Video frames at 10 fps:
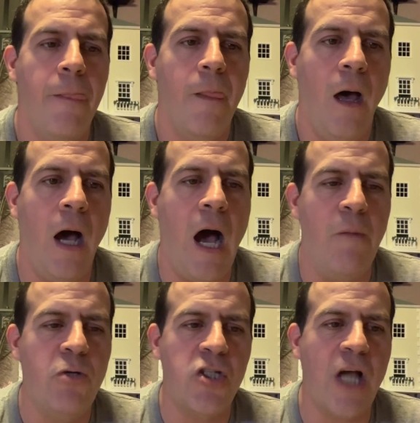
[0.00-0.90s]

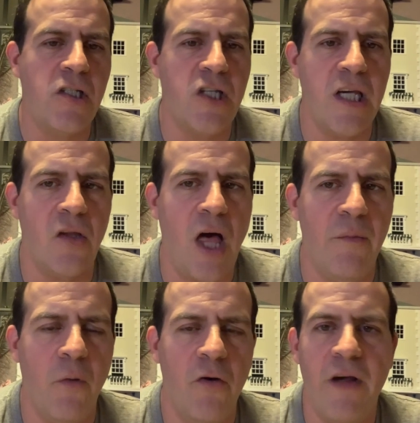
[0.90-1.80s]
I'm just not seeing a lot of
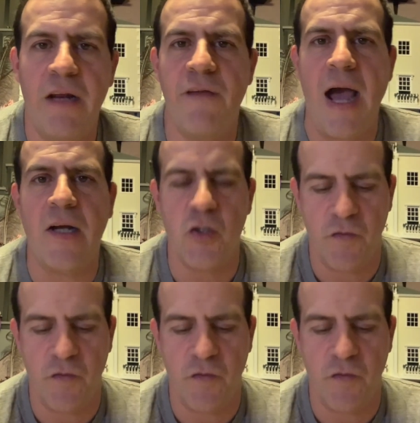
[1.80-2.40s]
motivating factors